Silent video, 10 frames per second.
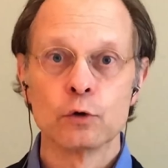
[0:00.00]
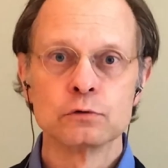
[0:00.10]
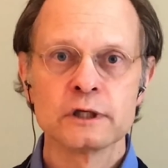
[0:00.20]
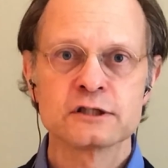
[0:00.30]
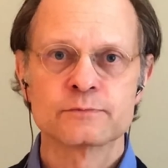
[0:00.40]

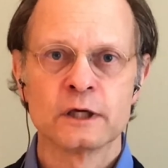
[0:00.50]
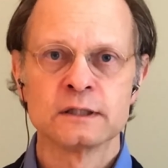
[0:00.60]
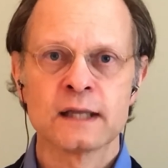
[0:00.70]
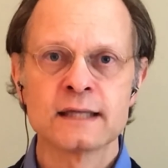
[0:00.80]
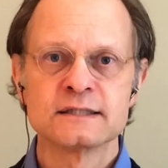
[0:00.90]

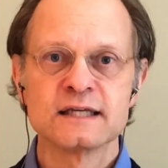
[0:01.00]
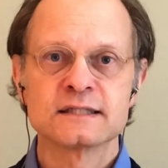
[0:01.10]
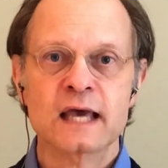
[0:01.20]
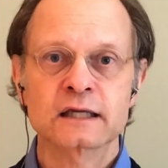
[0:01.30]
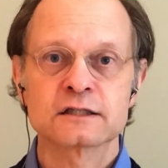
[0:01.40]
policemen and
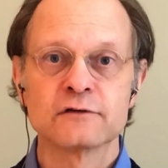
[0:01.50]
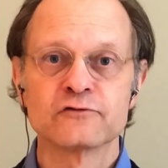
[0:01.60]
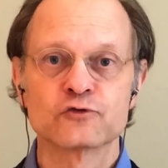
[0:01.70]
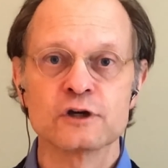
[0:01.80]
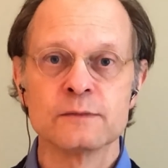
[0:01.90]

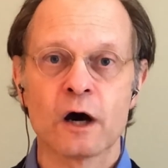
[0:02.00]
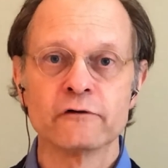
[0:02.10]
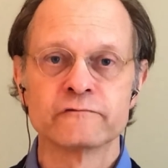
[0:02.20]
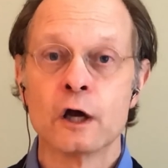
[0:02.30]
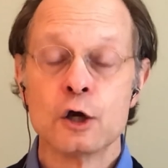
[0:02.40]
detectives dream
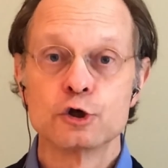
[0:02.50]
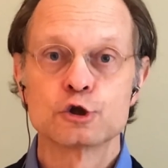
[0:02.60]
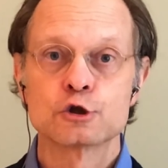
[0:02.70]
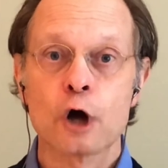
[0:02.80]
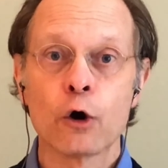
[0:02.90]
of
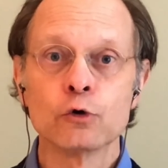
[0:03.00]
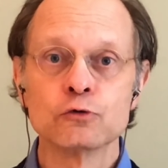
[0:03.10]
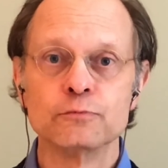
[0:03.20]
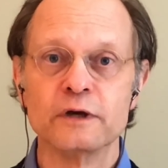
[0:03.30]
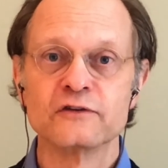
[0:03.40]
show
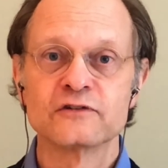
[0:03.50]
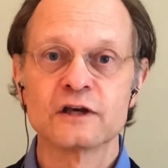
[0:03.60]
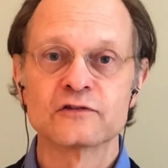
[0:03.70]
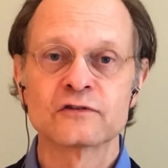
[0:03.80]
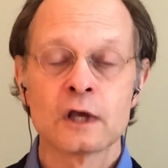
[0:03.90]

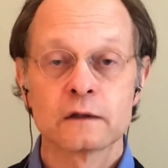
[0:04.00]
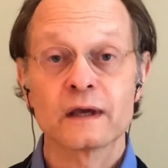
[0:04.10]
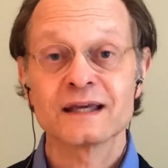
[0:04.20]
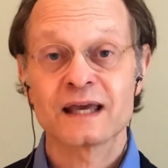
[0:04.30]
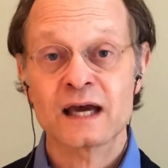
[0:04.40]
business.
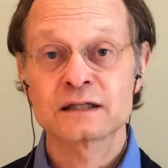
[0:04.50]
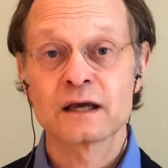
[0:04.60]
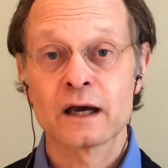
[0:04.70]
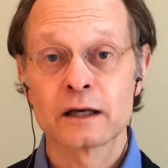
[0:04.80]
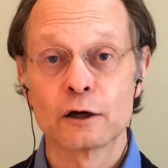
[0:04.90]
They can't
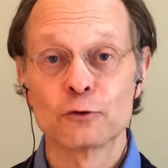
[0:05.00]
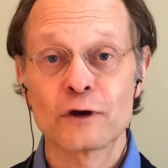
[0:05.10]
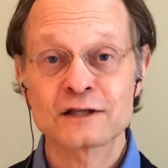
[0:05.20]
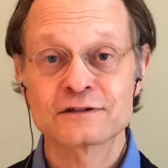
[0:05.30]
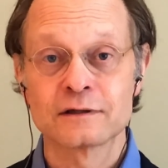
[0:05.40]
get
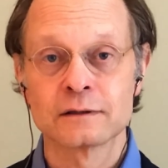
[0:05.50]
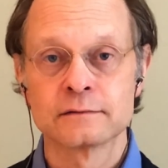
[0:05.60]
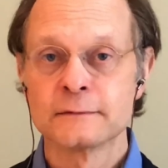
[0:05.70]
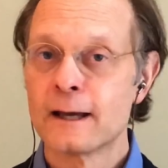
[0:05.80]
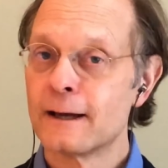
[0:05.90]
arrested,
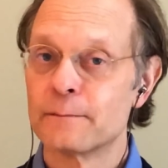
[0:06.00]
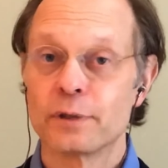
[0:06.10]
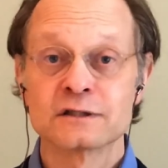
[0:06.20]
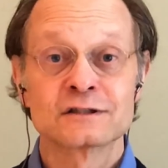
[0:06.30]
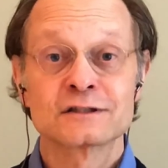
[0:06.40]
but